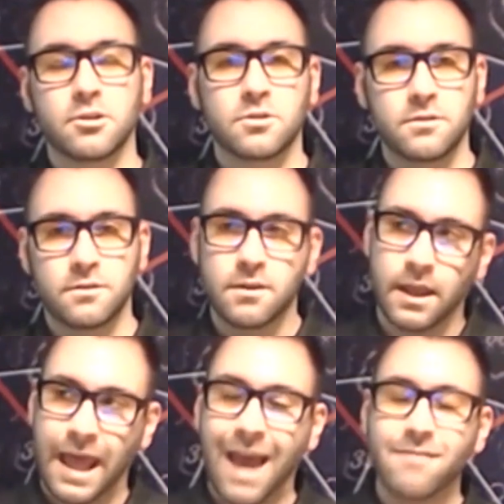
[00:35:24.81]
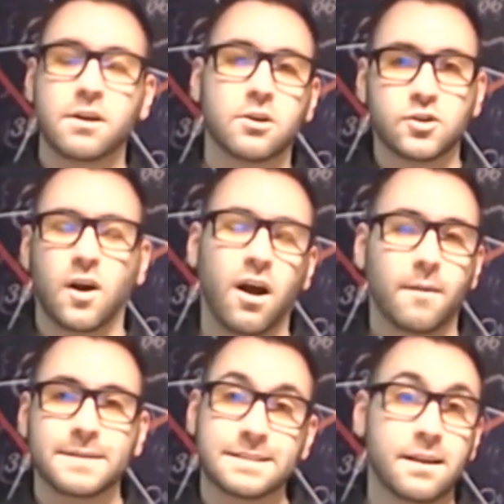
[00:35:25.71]
that having a
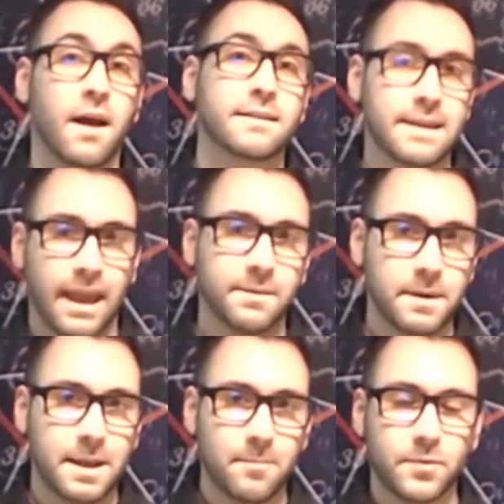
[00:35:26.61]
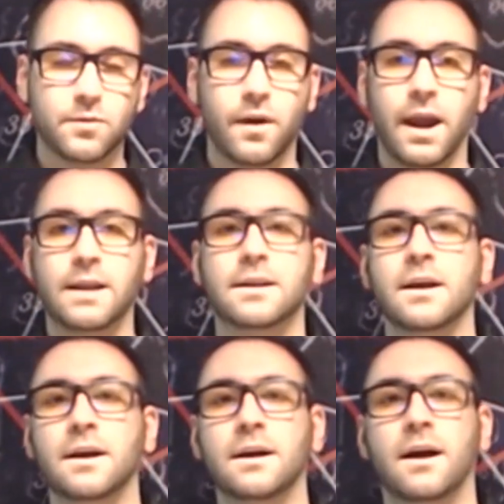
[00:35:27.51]
job is not the enemy, right?